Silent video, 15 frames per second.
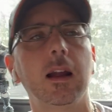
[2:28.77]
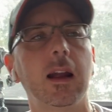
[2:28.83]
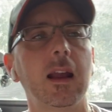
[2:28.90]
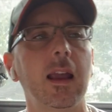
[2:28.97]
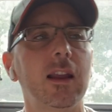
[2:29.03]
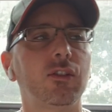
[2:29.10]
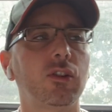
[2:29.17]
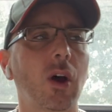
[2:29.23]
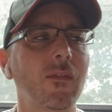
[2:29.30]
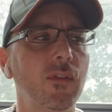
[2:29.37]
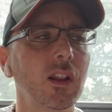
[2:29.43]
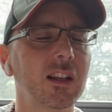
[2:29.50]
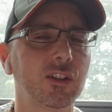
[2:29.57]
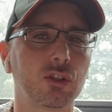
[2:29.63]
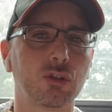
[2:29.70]
And so I feel
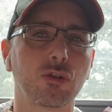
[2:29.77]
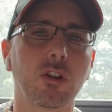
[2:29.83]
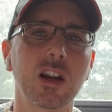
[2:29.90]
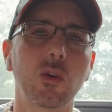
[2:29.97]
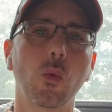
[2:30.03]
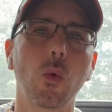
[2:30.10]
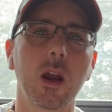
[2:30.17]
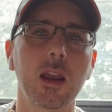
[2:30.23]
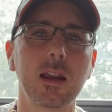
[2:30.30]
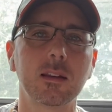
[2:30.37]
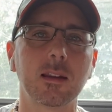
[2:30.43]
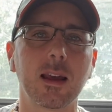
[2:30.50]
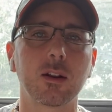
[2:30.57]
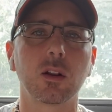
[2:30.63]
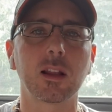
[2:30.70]
like it's a great way to
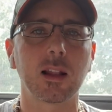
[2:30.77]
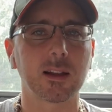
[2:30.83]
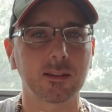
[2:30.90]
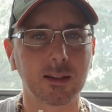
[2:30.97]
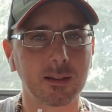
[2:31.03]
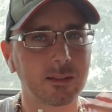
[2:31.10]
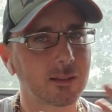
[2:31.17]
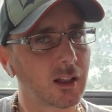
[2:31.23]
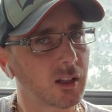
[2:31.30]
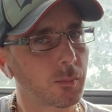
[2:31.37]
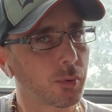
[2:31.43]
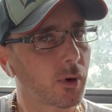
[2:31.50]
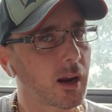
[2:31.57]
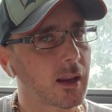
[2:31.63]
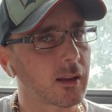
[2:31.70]
not only, like I said,
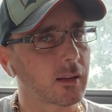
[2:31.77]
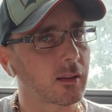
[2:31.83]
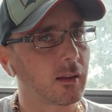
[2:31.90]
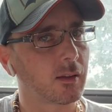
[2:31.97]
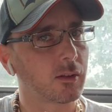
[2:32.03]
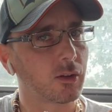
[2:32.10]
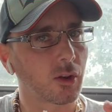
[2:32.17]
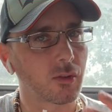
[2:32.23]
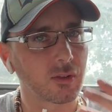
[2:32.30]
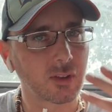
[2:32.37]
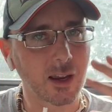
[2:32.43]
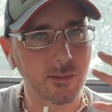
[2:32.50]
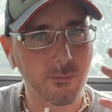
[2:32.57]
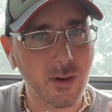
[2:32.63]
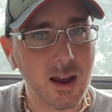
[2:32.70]
celebrate, you know, the
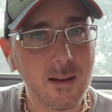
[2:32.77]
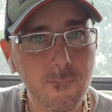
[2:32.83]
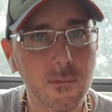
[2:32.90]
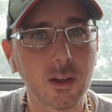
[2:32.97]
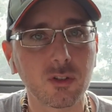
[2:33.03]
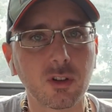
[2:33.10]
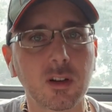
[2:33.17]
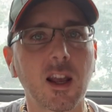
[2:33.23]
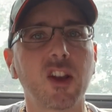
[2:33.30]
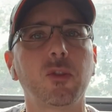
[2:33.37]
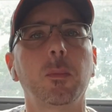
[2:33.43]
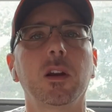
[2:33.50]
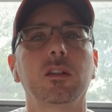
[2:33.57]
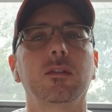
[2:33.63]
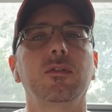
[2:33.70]
sci-fi fiction
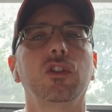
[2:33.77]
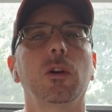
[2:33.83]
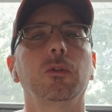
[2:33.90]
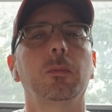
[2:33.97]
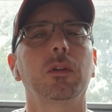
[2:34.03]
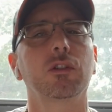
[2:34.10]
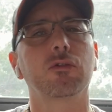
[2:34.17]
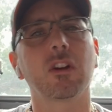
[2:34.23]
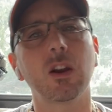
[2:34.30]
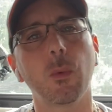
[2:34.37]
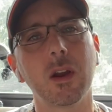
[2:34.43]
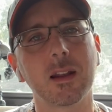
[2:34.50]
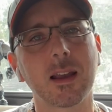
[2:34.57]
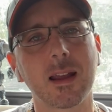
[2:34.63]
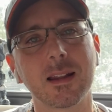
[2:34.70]
aspect of films, but a great
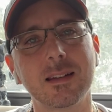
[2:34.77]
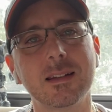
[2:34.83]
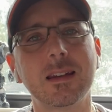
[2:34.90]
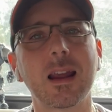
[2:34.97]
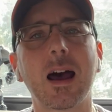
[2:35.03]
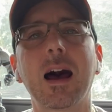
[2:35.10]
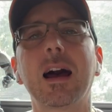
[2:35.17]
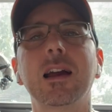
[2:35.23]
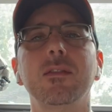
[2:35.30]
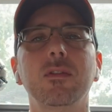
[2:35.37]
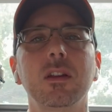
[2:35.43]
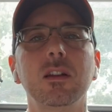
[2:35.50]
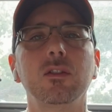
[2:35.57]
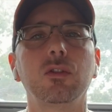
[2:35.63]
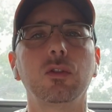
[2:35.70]
way to kind of dive
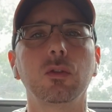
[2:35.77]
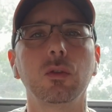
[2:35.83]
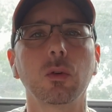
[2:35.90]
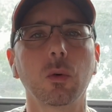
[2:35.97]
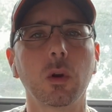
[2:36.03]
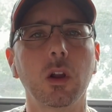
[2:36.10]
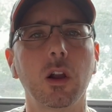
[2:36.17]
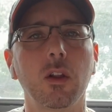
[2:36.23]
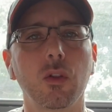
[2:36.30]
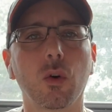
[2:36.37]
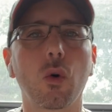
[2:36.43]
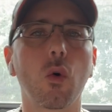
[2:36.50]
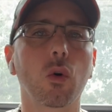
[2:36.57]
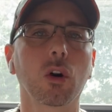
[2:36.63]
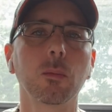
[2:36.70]
into the
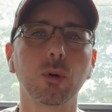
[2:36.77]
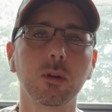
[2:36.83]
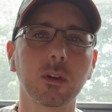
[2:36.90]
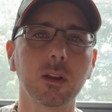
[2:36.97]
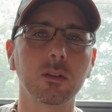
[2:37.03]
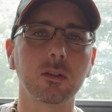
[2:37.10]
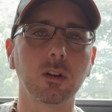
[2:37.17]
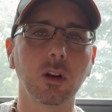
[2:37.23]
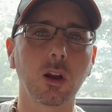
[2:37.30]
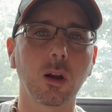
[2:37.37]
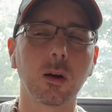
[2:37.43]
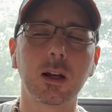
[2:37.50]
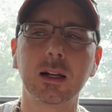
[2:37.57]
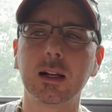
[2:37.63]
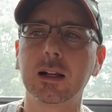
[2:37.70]
horror movies, you
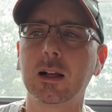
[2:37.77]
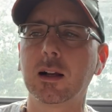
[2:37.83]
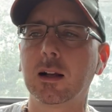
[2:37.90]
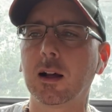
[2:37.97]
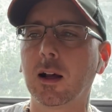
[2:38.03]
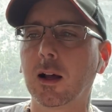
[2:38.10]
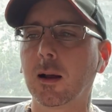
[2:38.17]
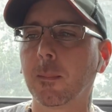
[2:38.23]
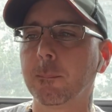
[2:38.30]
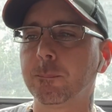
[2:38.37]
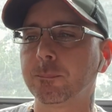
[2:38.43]
know,